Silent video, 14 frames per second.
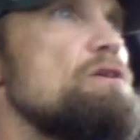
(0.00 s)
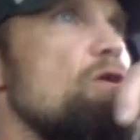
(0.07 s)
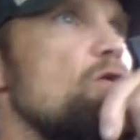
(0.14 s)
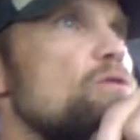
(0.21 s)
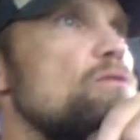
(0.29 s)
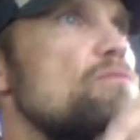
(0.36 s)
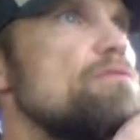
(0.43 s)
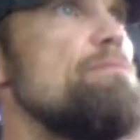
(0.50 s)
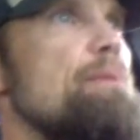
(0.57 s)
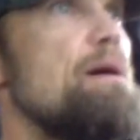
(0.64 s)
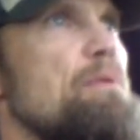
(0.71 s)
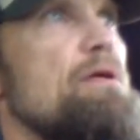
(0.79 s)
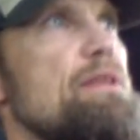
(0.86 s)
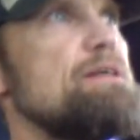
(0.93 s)
So
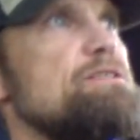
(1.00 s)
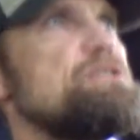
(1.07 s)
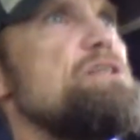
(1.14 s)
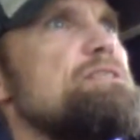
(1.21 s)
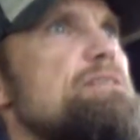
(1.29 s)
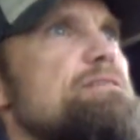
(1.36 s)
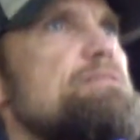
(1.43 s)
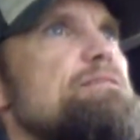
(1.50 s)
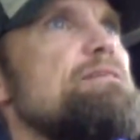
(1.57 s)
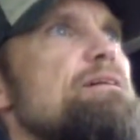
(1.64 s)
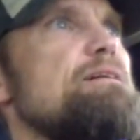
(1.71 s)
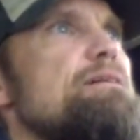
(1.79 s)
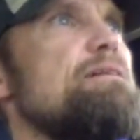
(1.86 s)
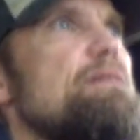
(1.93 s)
remember that
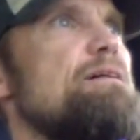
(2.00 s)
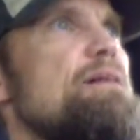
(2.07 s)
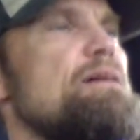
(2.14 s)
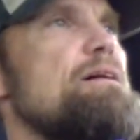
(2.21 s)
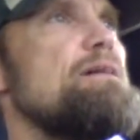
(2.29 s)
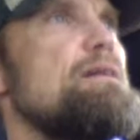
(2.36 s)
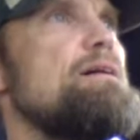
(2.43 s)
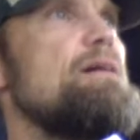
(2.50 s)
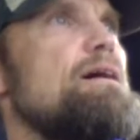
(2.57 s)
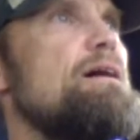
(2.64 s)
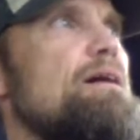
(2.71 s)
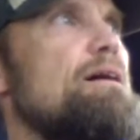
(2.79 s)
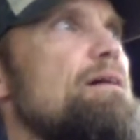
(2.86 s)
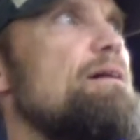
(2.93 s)
Jesus
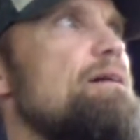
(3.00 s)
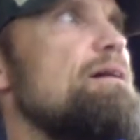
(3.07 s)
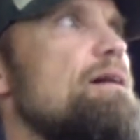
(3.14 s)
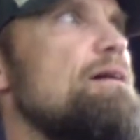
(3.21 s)
um,